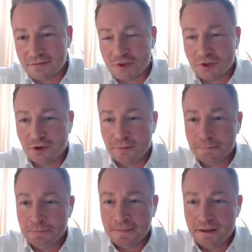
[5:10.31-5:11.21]
So
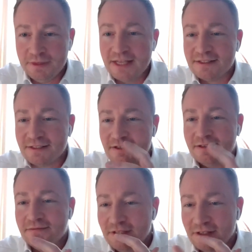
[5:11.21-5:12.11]
that's
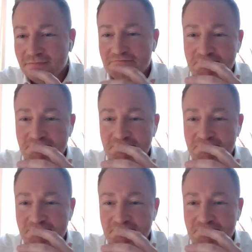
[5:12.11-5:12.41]
the